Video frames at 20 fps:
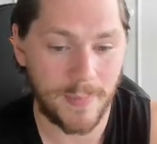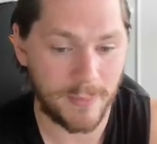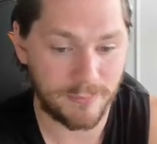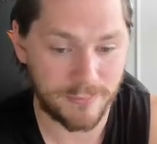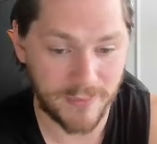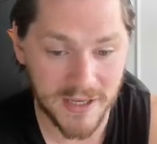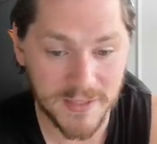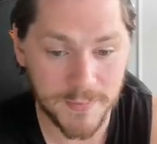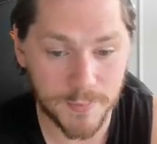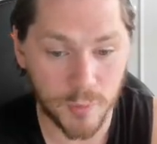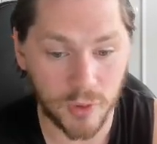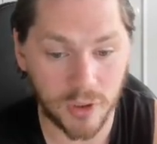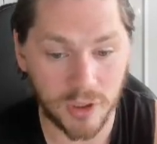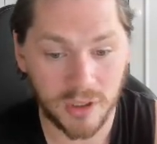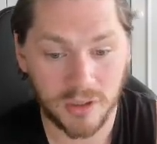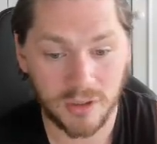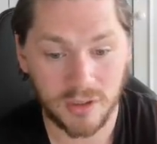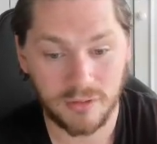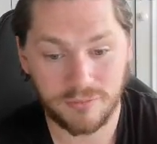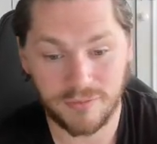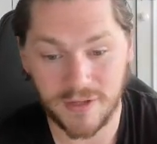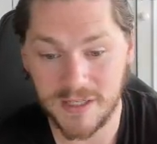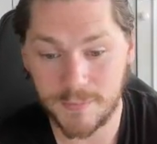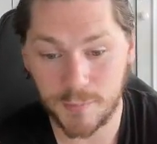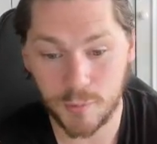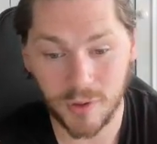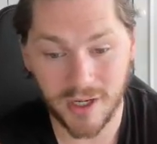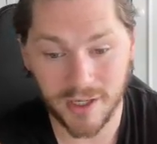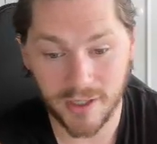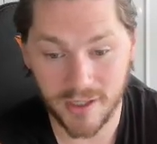
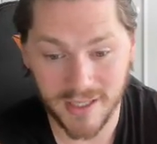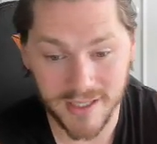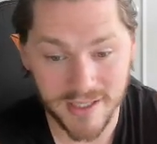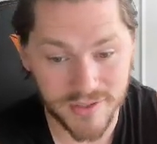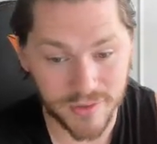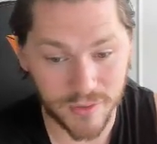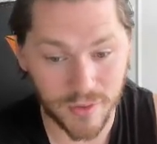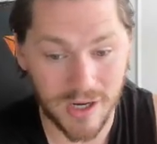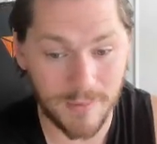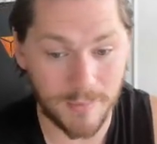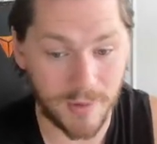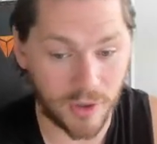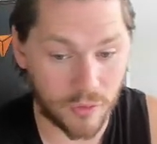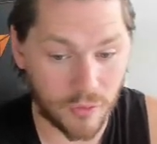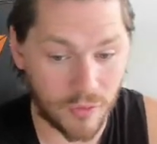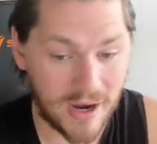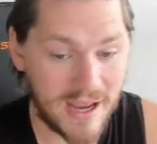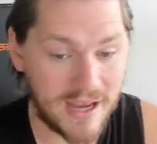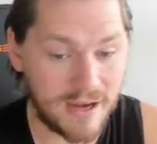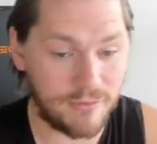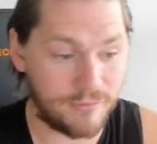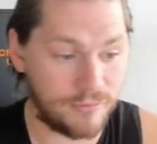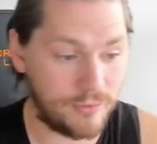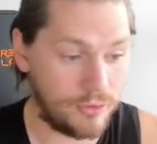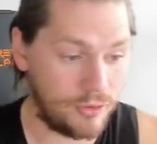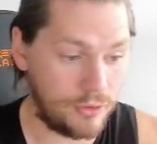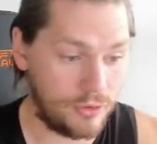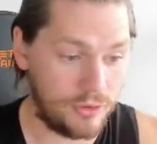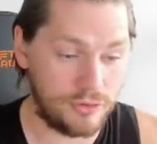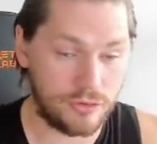Facebook and Instagram are great
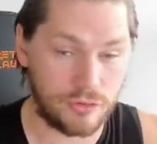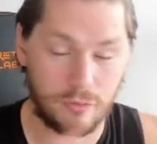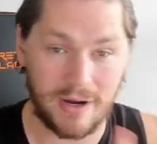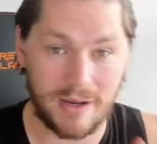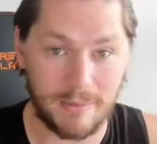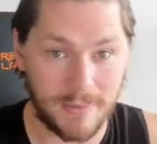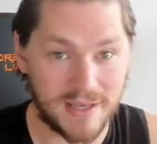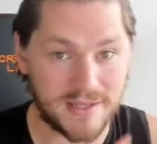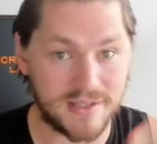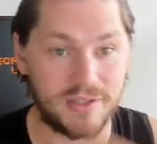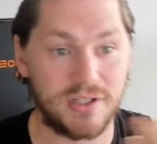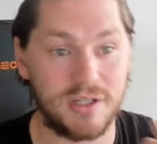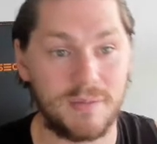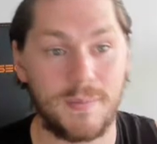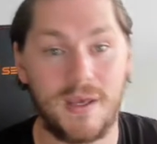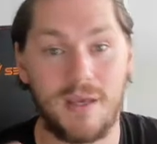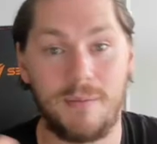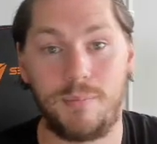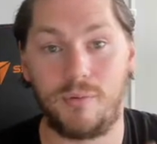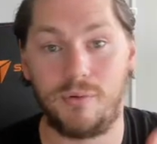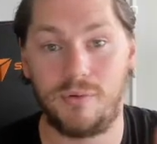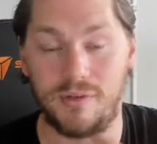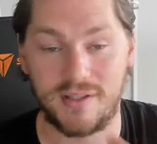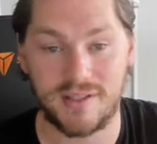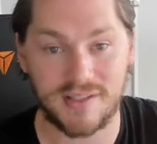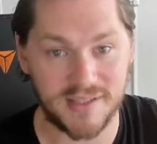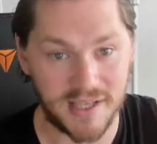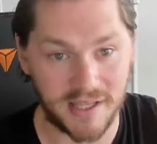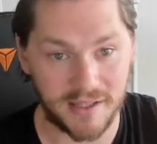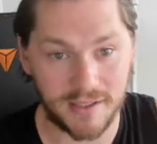for direct messaging people and
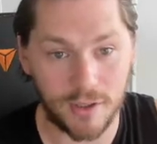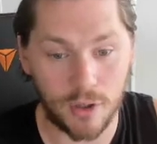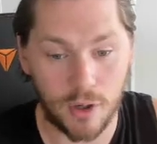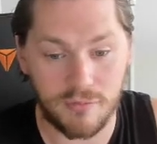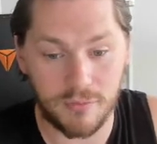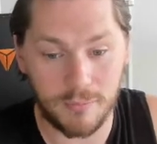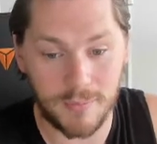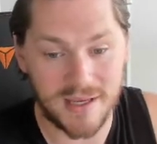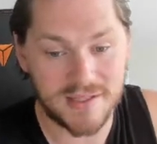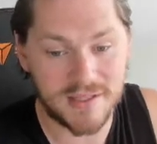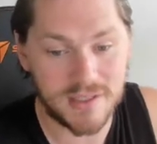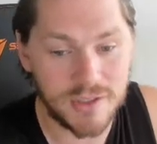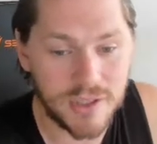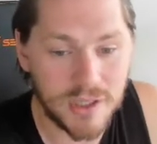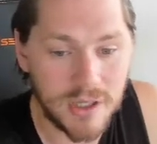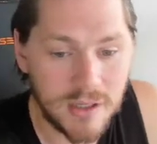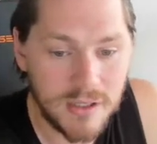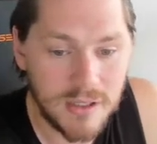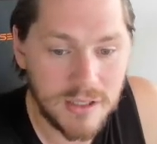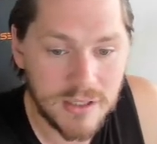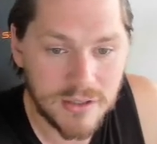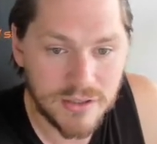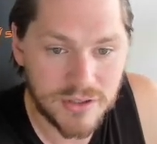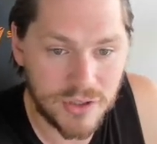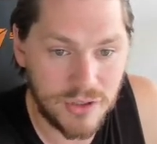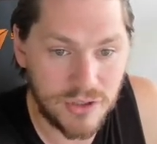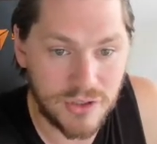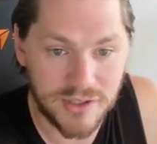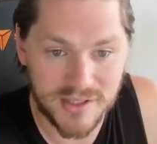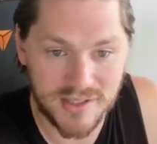selling over Messenger. So
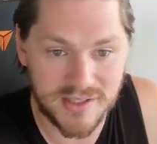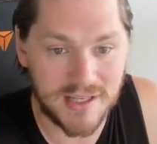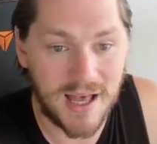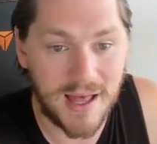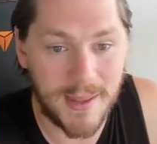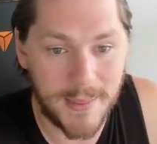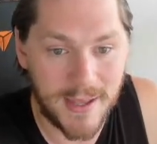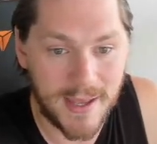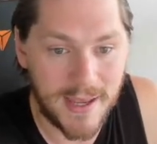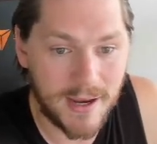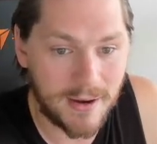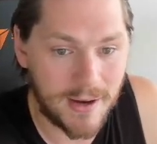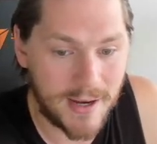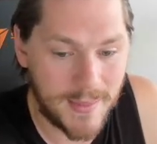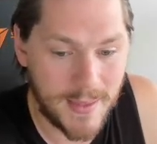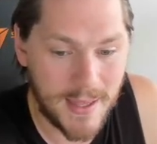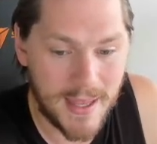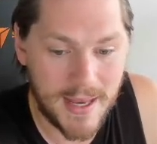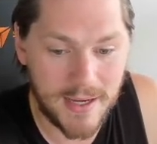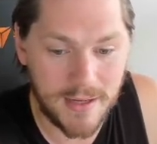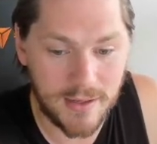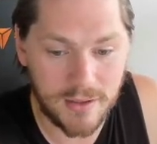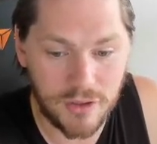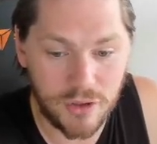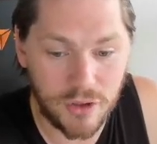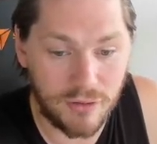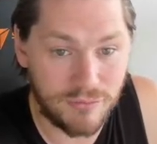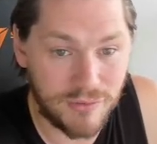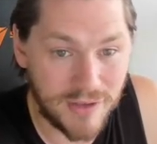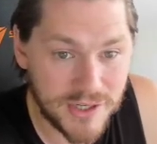you can start there and then,
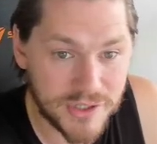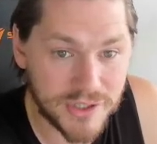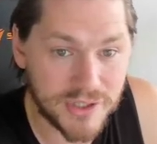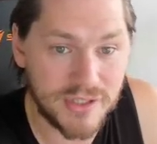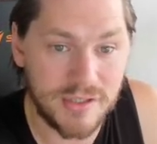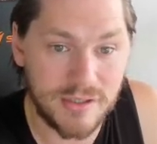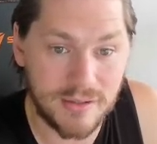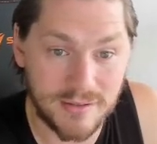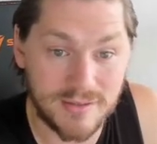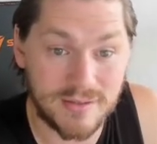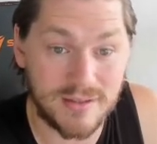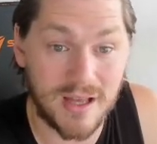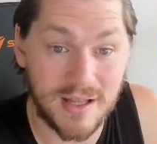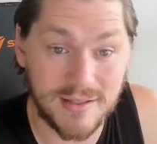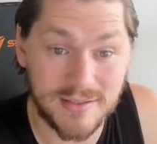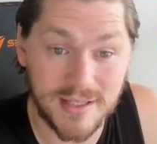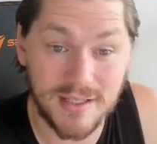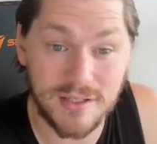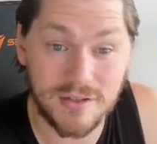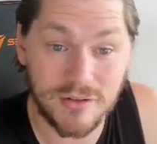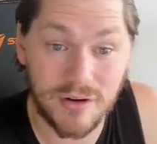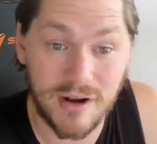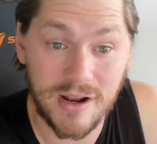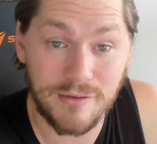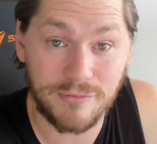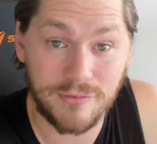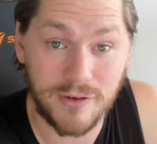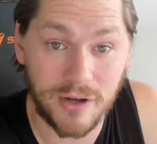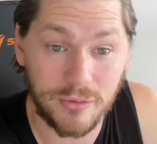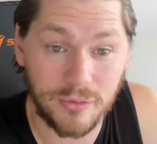you know, eventually you can start to
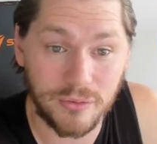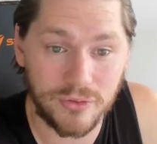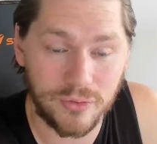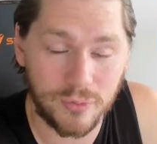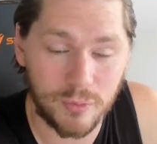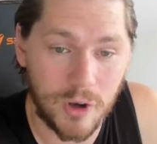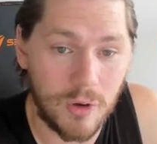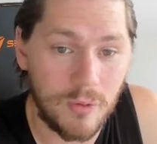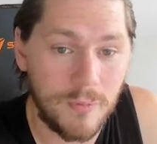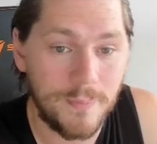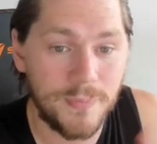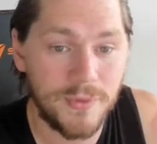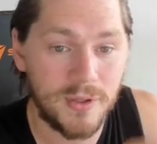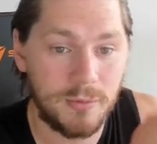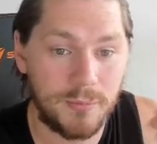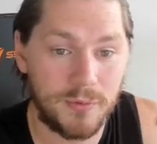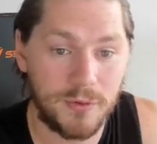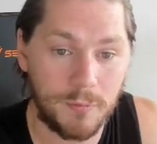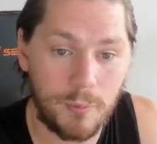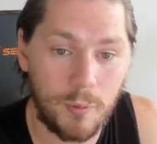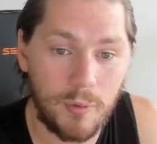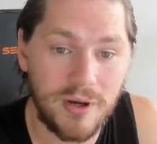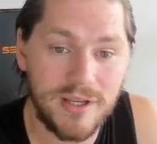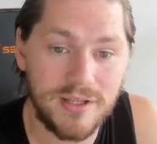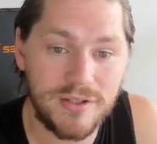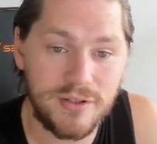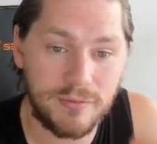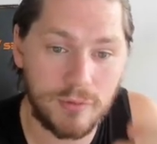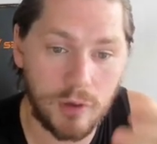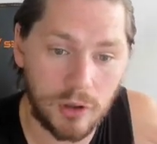integrate funnels as well. But the point
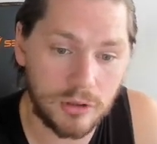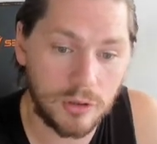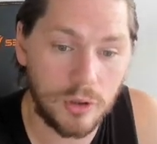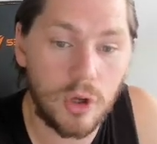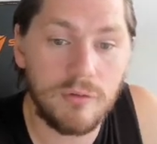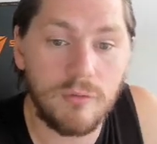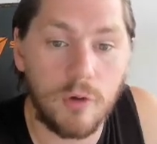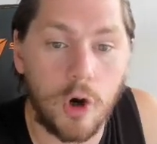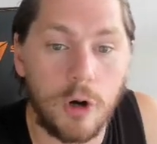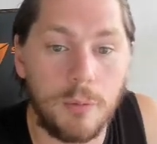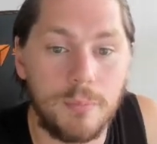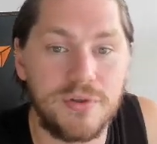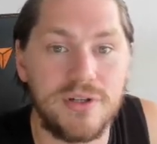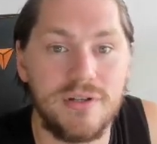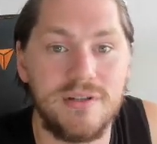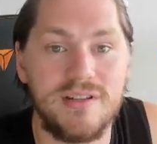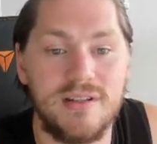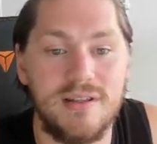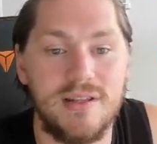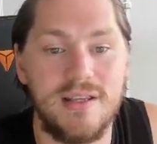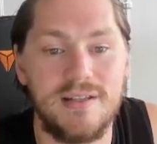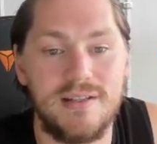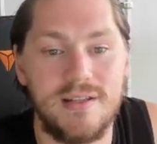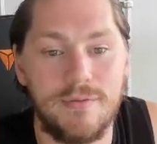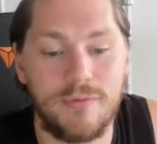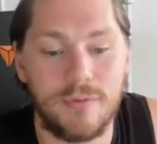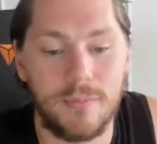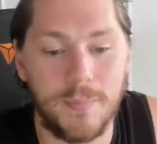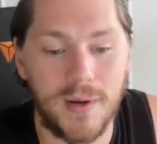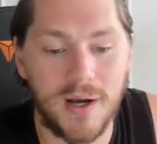is you've got a lot of options in these
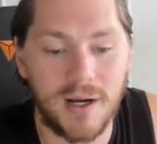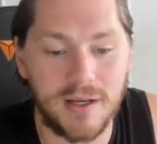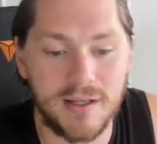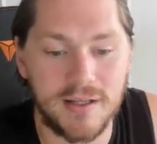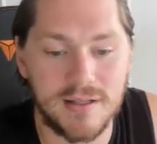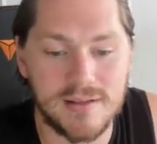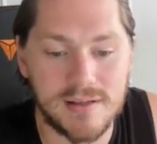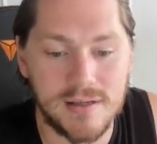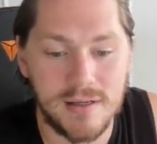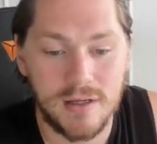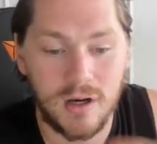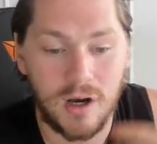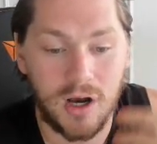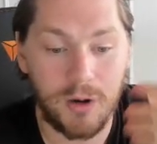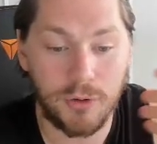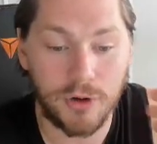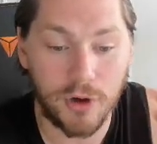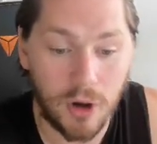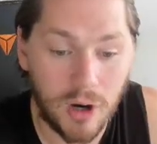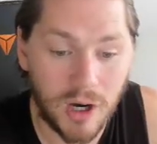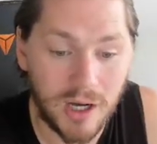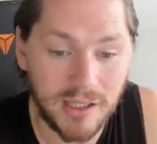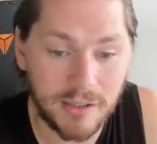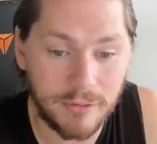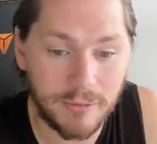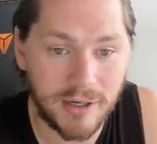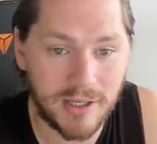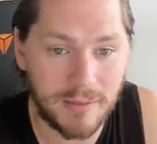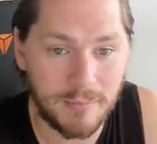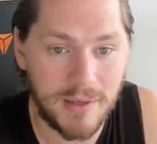different buckets. I would highly
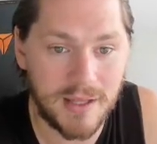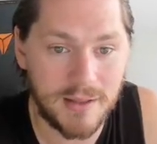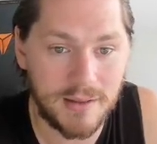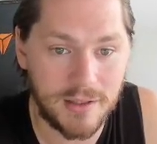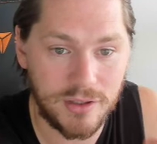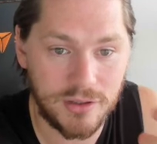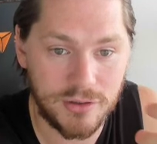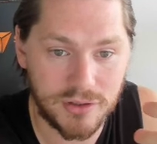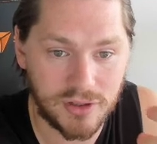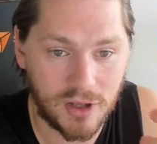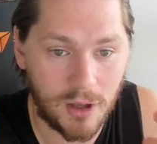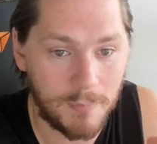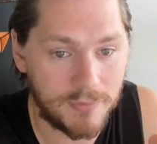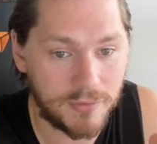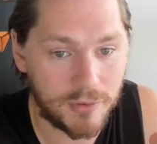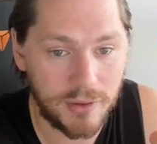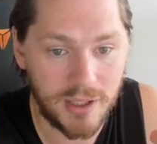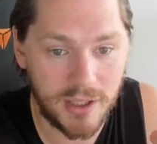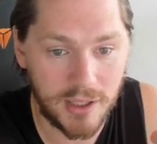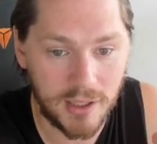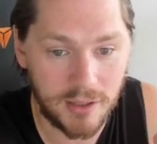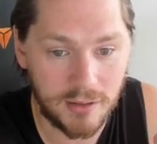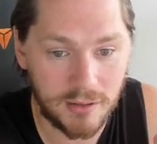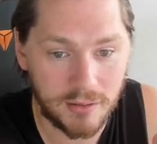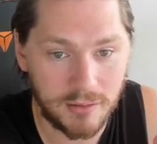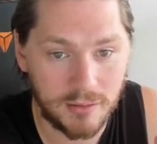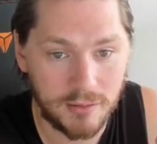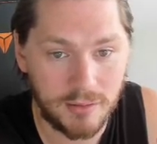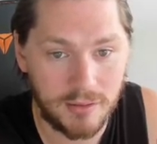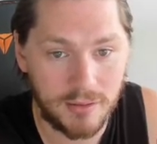recommend that you just come through here
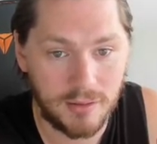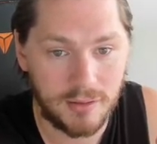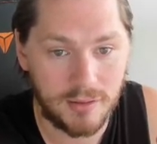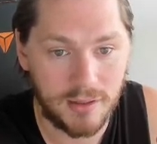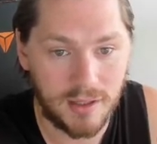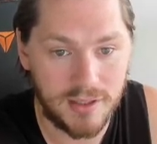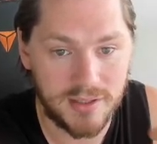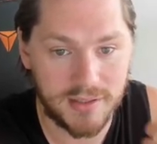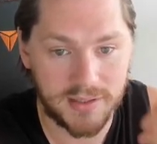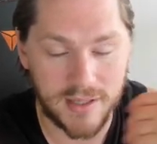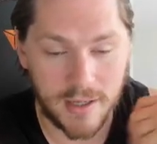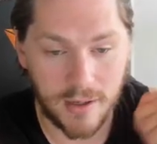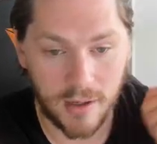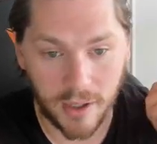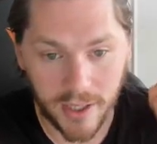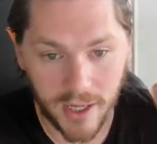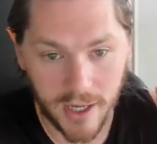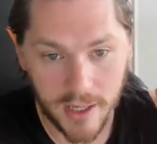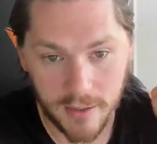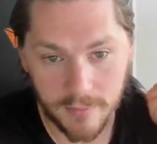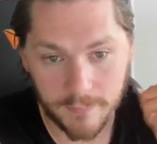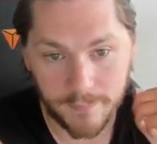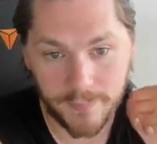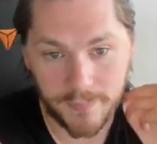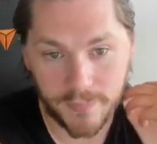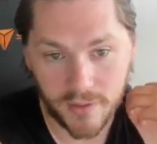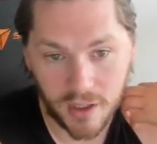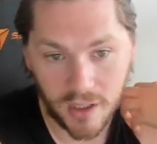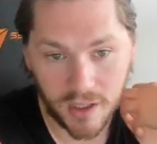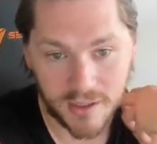and you say, okay,
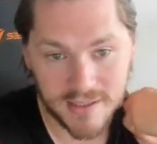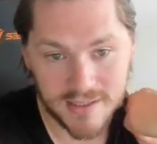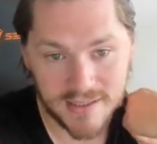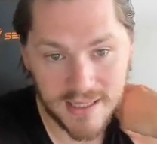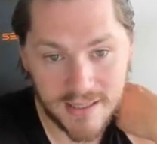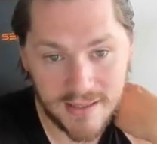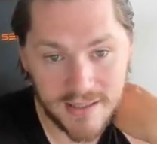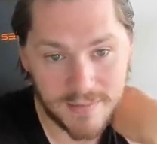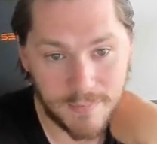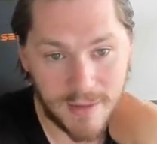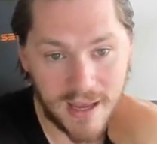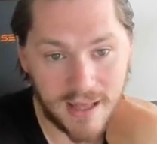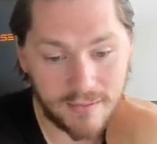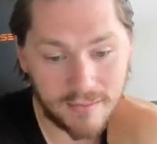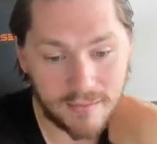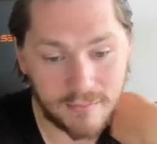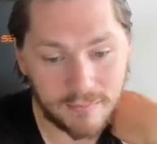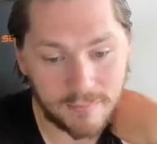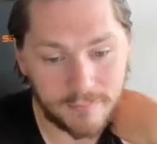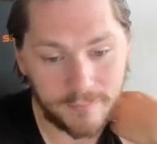I understand this math.